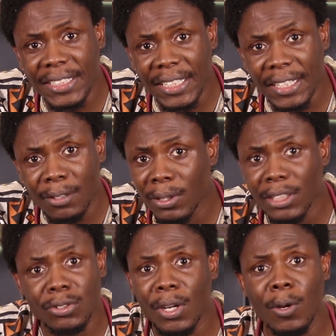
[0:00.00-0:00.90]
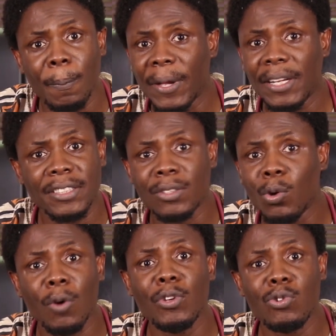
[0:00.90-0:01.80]
You go destroy your penis. You know
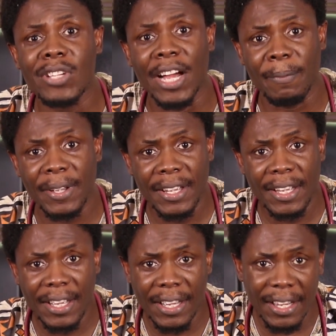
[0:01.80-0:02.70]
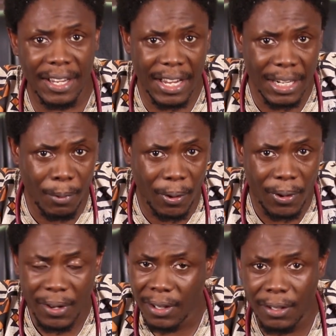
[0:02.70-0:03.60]
go feel use them anymore.
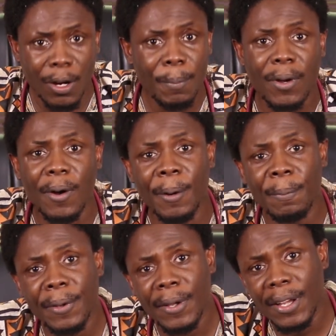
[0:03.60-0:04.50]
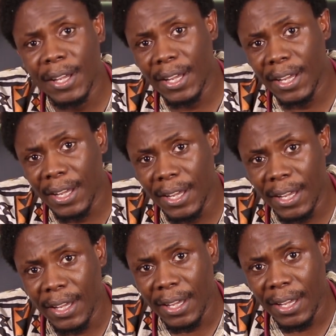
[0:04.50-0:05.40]
You don't become
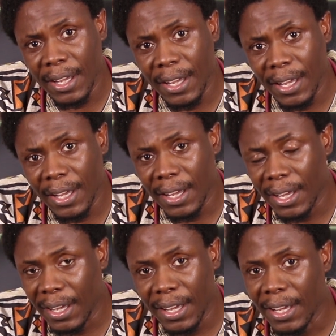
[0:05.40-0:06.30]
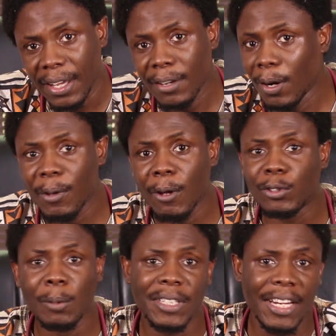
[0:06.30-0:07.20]
you don't become
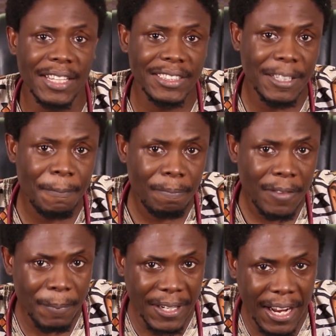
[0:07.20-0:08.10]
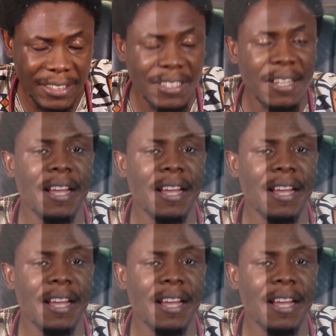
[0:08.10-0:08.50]
something else with that.